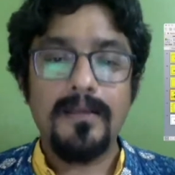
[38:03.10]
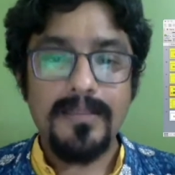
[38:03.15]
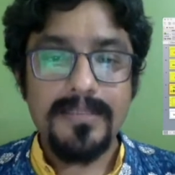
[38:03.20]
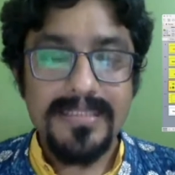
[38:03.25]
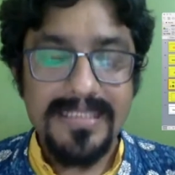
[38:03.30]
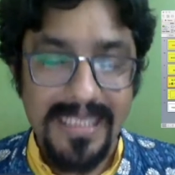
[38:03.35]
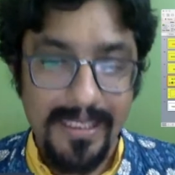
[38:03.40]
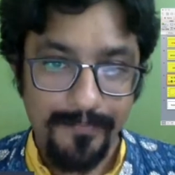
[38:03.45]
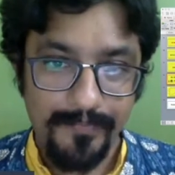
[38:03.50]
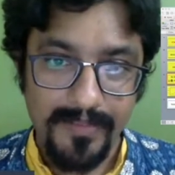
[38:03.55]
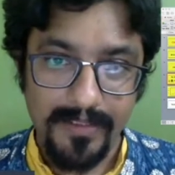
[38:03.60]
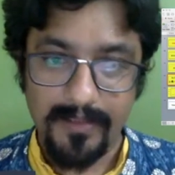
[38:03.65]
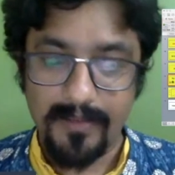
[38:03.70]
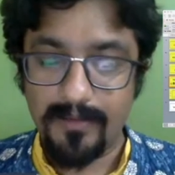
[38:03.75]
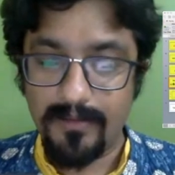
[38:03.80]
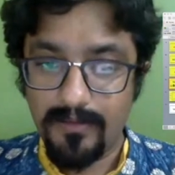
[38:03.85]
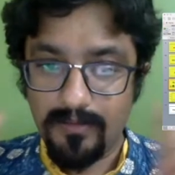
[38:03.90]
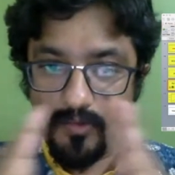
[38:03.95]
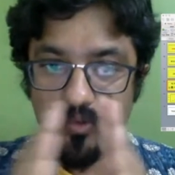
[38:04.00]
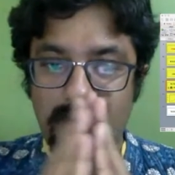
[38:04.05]
Same thing.
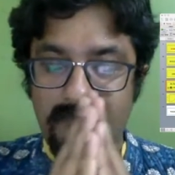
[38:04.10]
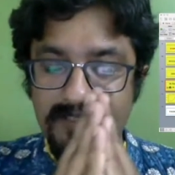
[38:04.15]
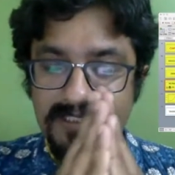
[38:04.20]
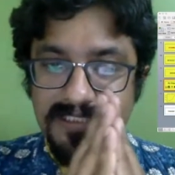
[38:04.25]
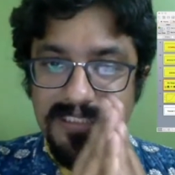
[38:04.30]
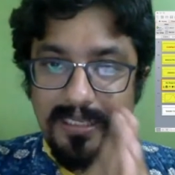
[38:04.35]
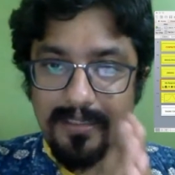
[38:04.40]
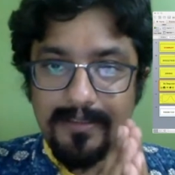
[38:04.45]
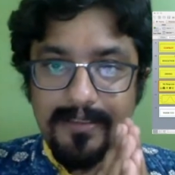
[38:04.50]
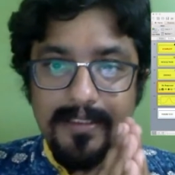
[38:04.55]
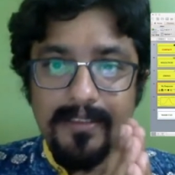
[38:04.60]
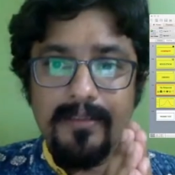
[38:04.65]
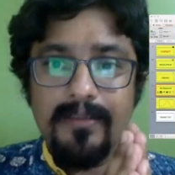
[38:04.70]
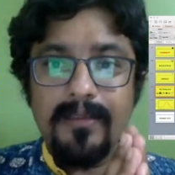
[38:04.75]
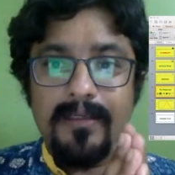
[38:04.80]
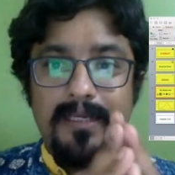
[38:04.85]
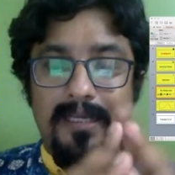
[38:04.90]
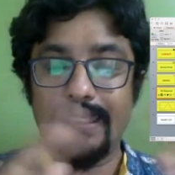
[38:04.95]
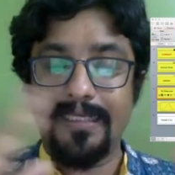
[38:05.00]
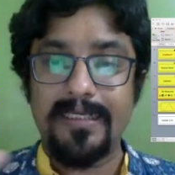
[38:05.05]
You have a starting,
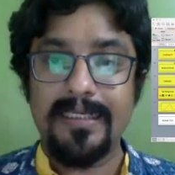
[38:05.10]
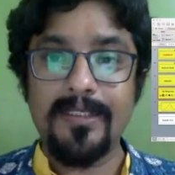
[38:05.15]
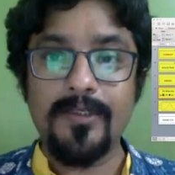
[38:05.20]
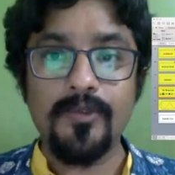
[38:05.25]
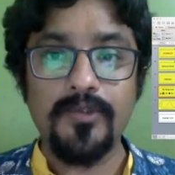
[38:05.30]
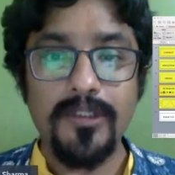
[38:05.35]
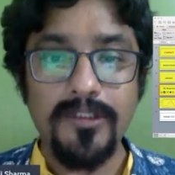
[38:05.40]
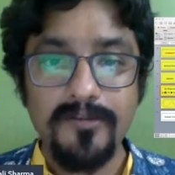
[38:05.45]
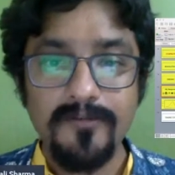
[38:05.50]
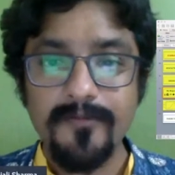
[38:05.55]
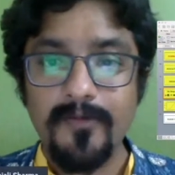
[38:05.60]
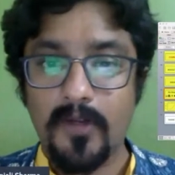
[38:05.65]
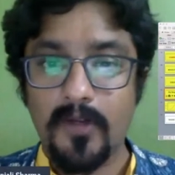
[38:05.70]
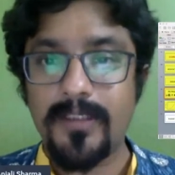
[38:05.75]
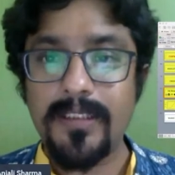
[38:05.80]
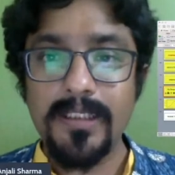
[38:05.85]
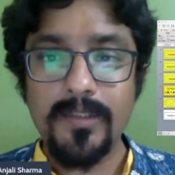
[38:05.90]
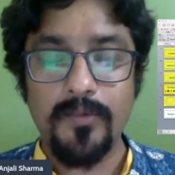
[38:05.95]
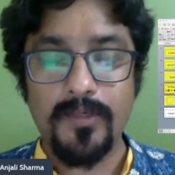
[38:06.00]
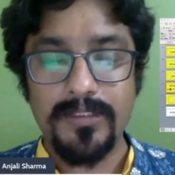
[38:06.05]
and in
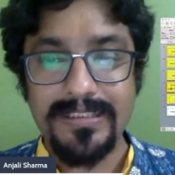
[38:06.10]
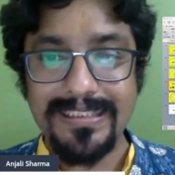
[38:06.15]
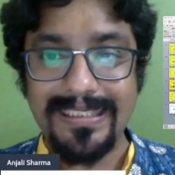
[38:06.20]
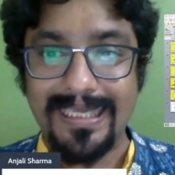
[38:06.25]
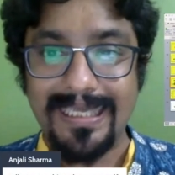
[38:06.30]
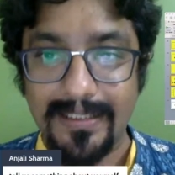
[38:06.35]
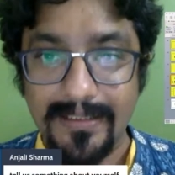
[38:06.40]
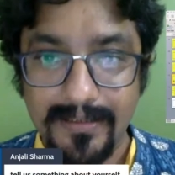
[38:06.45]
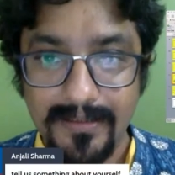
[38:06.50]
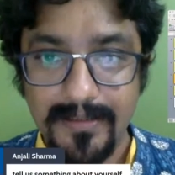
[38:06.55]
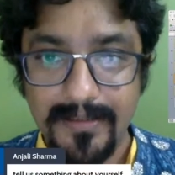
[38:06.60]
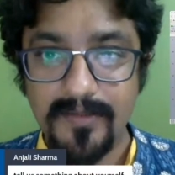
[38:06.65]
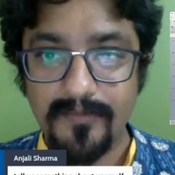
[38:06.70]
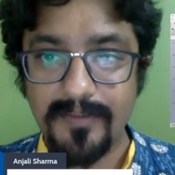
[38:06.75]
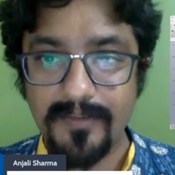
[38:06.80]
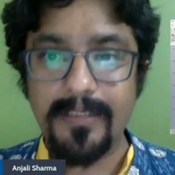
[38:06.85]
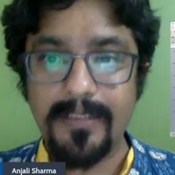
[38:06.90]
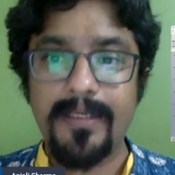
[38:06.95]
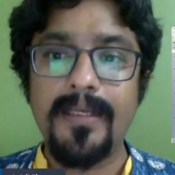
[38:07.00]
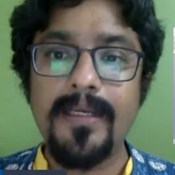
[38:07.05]
2040, what the characters of
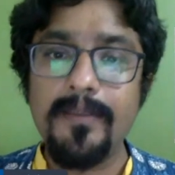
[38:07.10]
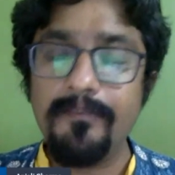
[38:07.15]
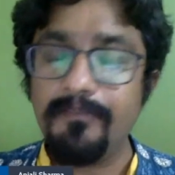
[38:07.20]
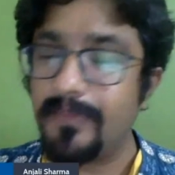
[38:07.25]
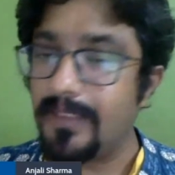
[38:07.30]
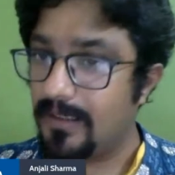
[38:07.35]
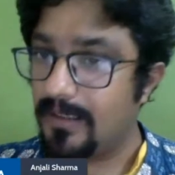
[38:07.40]
India?